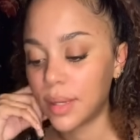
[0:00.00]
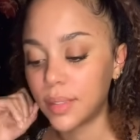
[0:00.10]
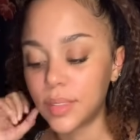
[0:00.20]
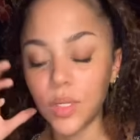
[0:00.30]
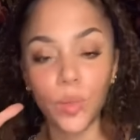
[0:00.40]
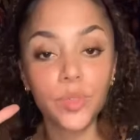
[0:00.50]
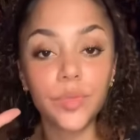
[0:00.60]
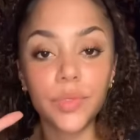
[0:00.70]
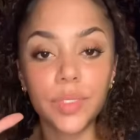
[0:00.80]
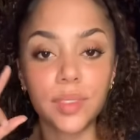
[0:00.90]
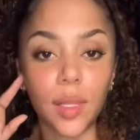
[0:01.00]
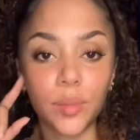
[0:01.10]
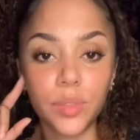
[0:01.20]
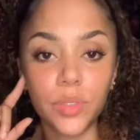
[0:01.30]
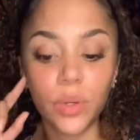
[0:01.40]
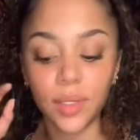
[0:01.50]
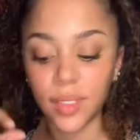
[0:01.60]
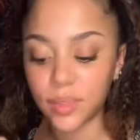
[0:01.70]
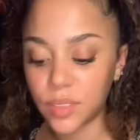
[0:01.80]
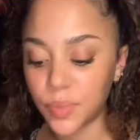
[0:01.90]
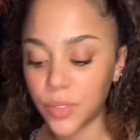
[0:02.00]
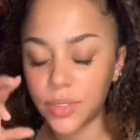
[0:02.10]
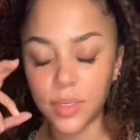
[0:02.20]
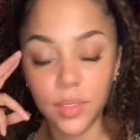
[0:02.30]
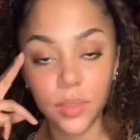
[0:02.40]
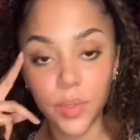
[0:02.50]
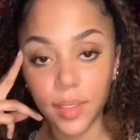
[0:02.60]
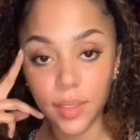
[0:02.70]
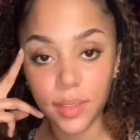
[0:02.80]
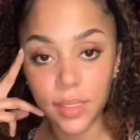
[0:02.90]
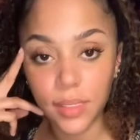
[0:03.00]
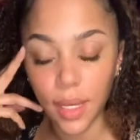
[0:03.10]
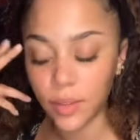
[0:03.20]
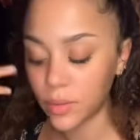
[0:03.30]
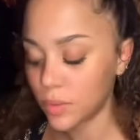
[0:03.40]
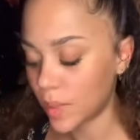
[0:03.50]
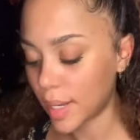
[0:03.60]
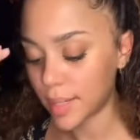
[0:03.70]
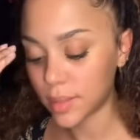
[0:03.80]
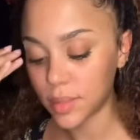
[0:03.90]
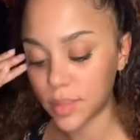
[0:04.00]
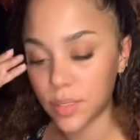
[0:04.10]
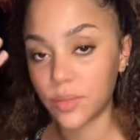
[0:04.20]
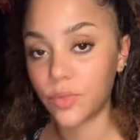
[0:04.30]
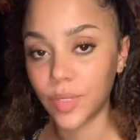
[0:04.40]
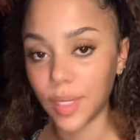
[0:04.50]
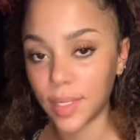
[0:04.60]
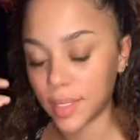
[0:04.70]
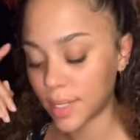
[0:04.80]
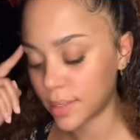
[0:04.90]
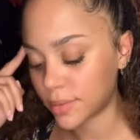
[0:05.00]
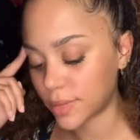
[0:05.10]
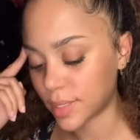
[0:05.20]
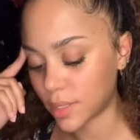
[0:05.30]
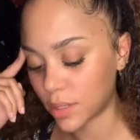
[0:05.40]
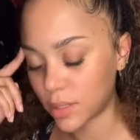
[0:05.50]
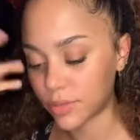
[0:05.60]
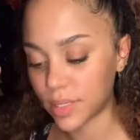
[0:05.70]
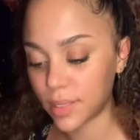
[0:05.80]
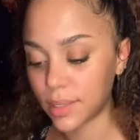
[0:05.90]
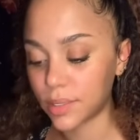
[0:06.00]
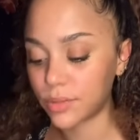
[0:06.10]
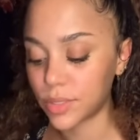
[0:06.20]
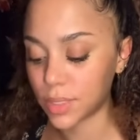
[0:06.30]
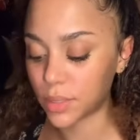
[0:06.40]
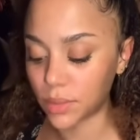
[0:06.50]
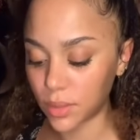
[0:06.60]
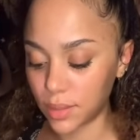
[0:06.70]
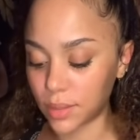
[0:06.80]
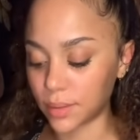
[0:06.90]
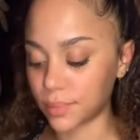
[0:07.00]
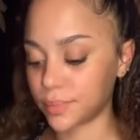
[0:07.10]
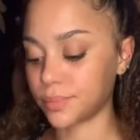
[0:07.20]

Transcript: This almost feels celebratory that this person is doing this. I don't know why. It just doesn't feel like a negative thing at all. If anything, it feels like a good thing.